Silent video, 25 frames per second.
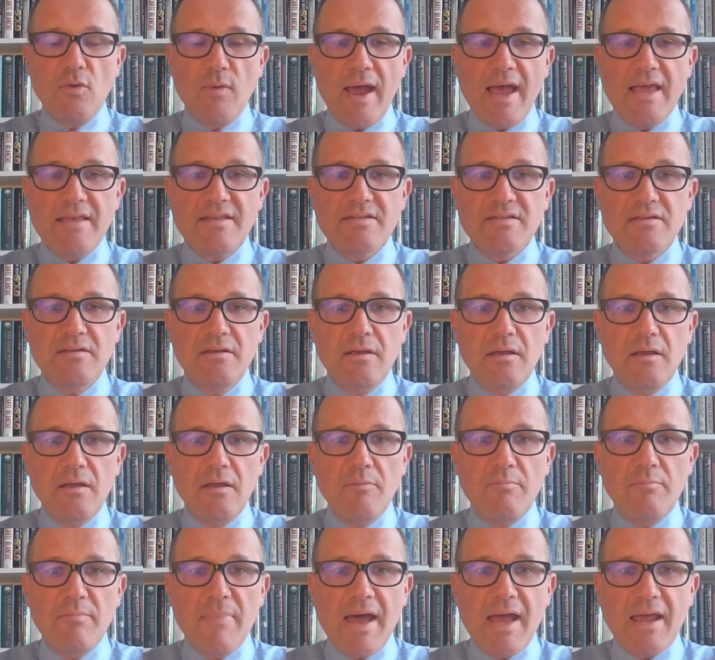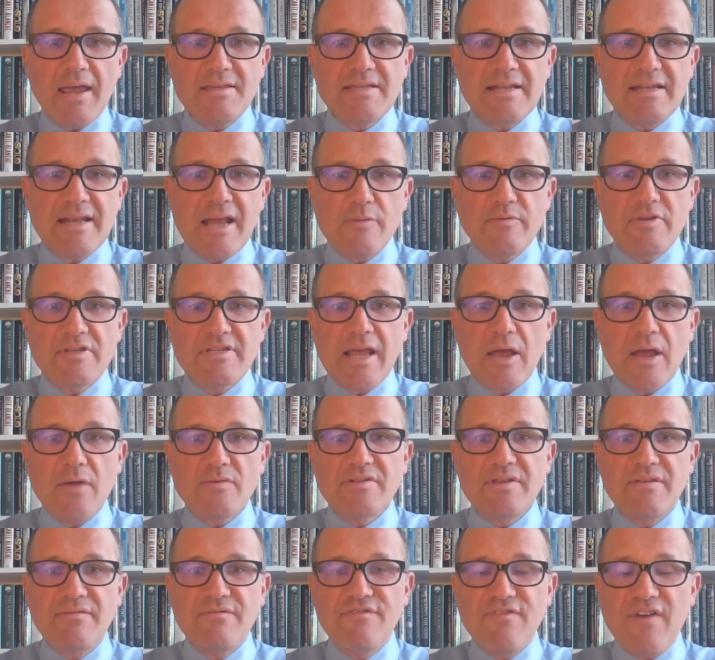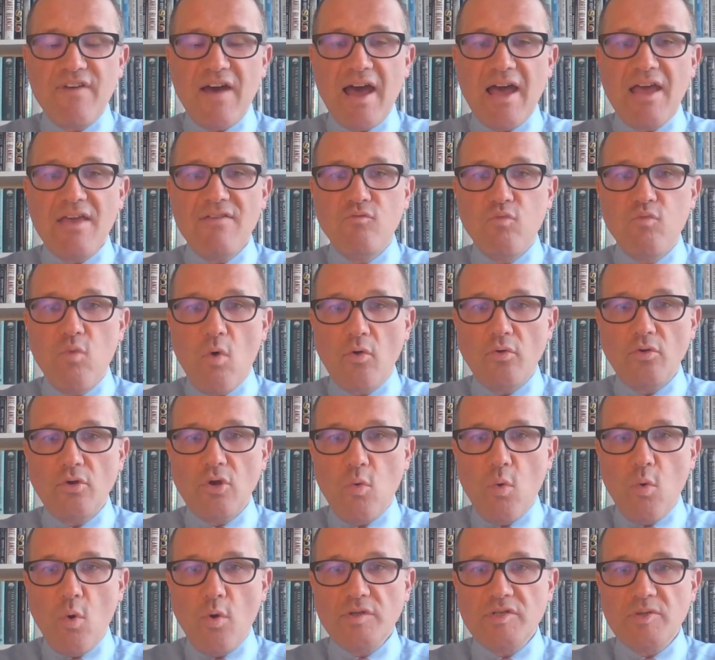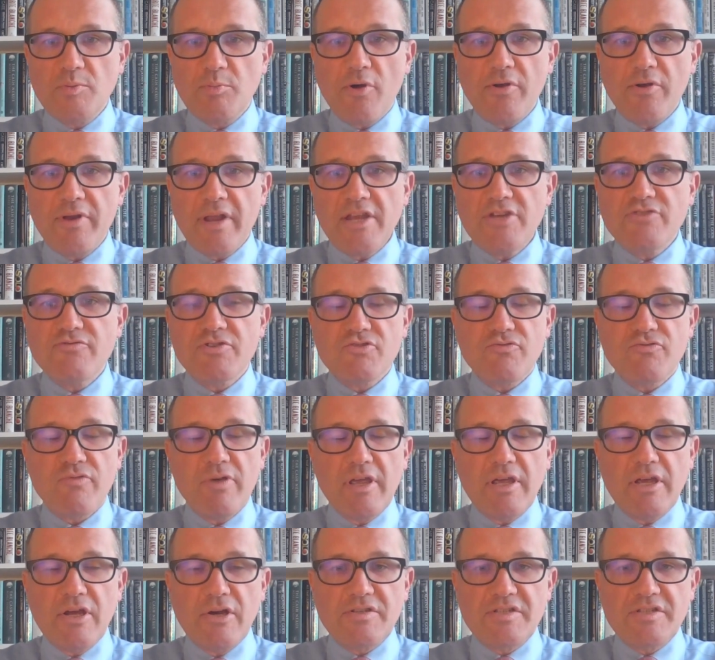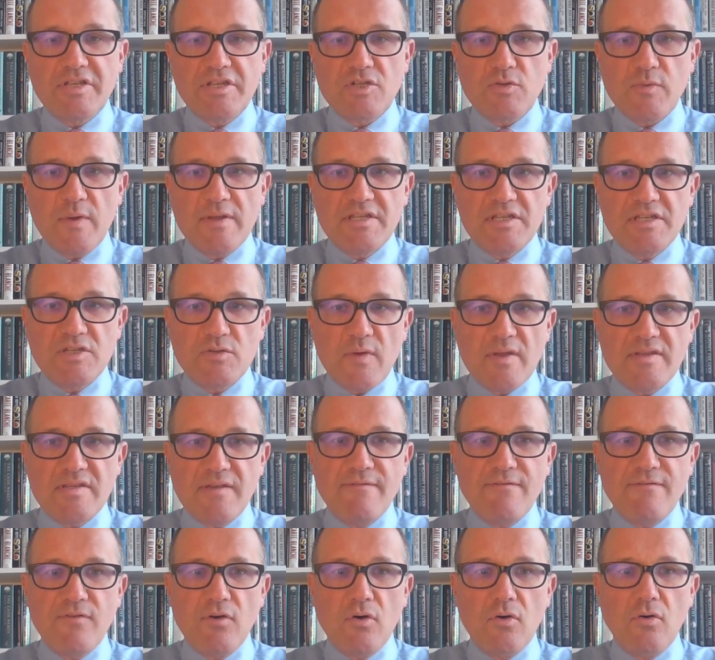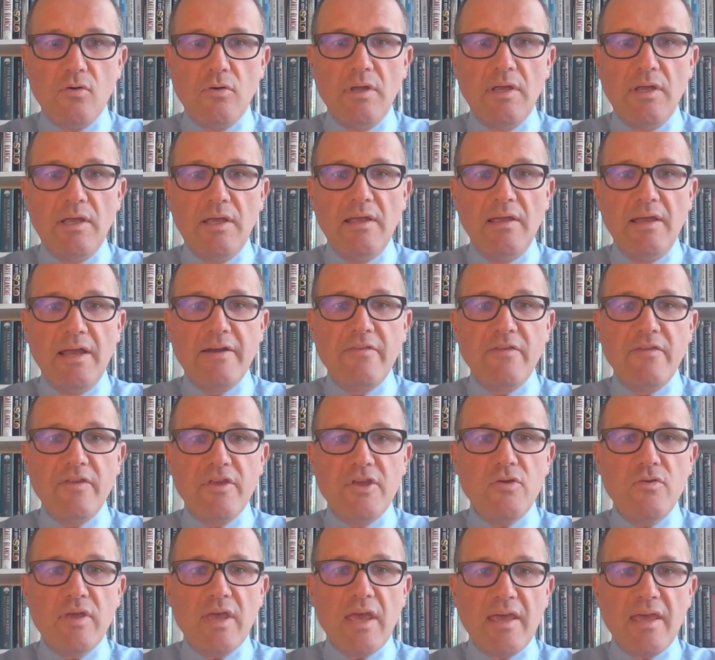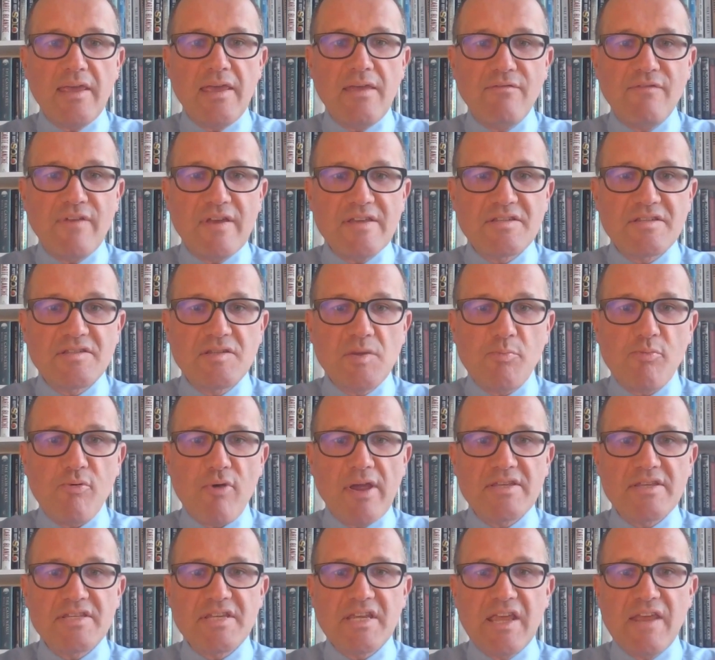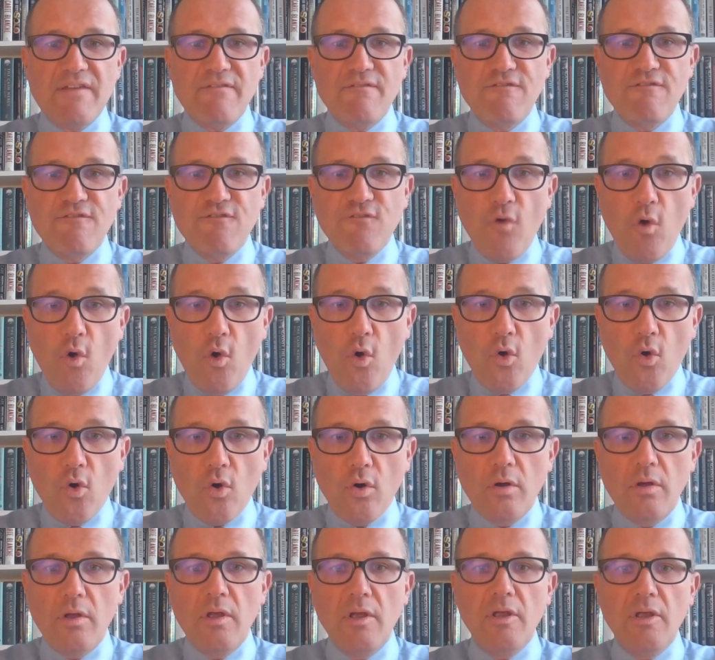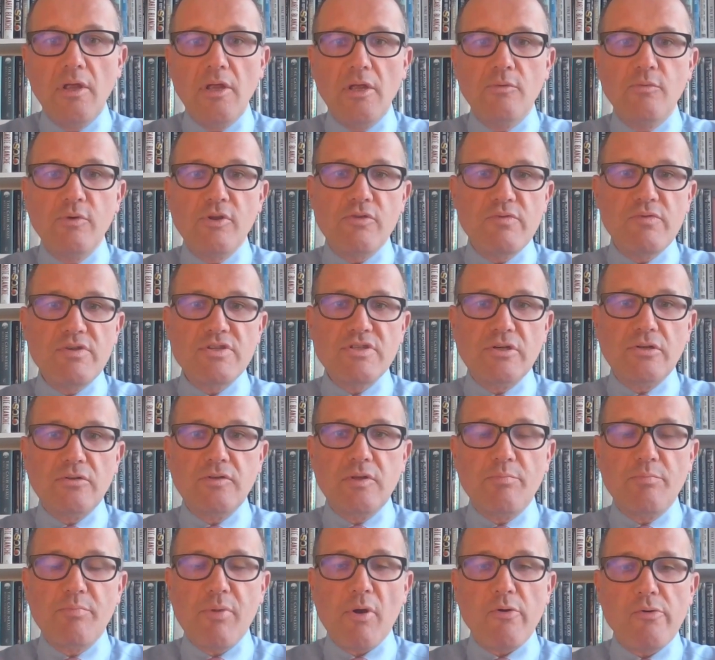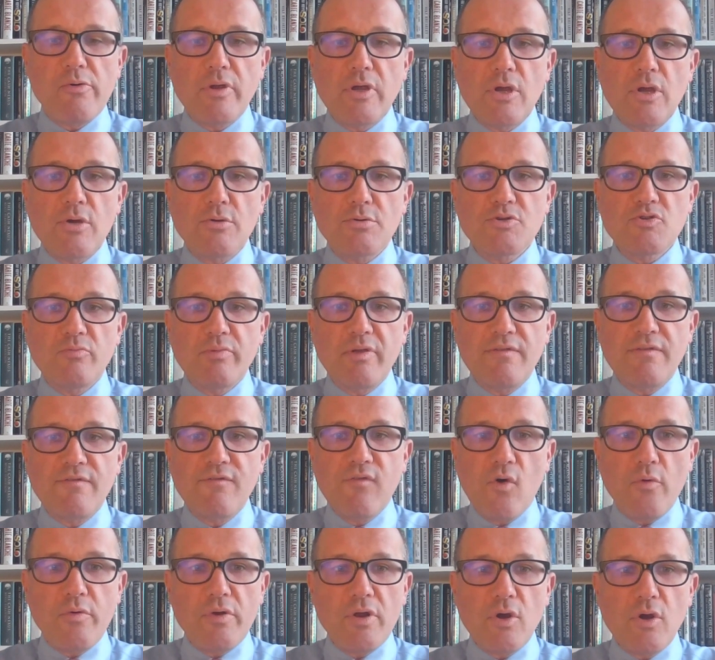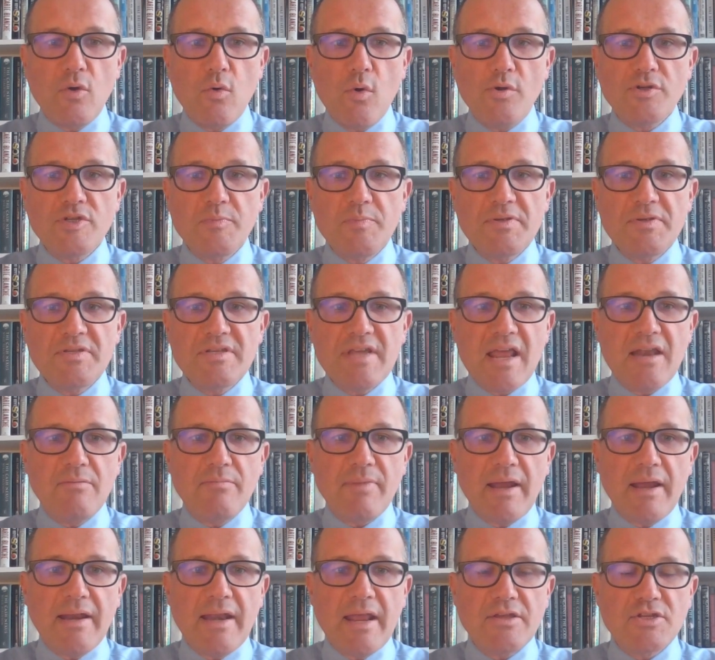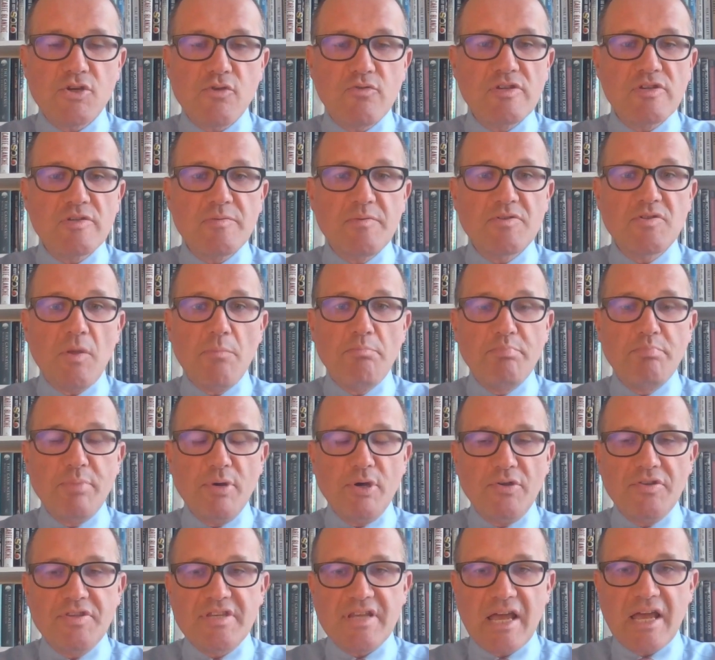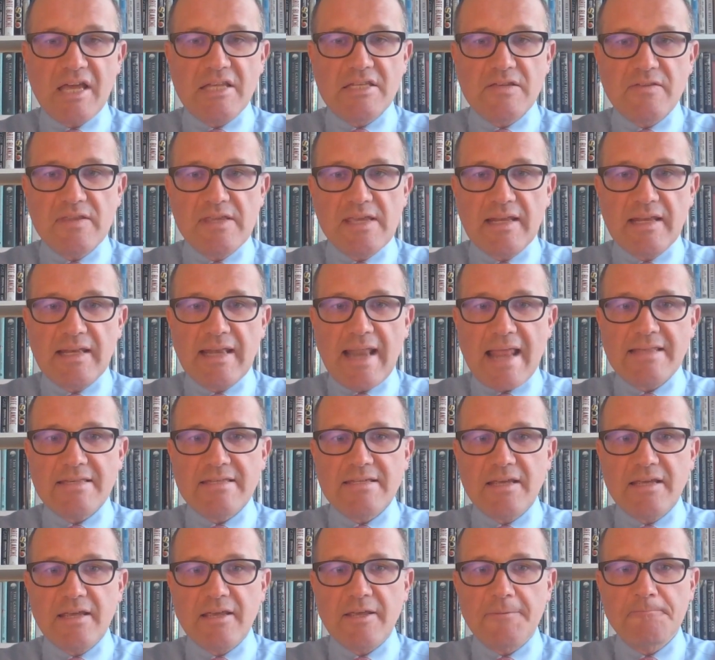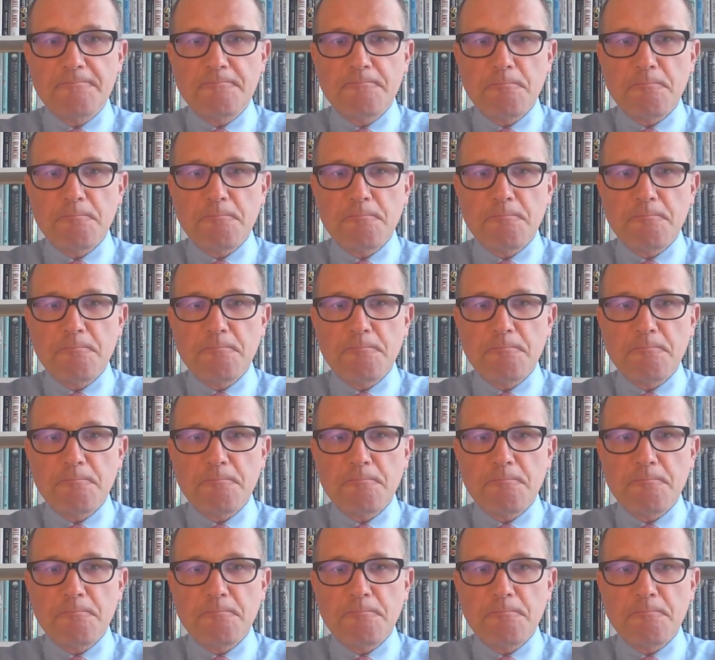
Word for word: US, markets are now discounting five one quarter point interest rate cuts in 2024, and in the UK, investors are pricing in four with the result that borrowing costs will be four and a quarter percent by next Christmas on both sides of the Atlantic.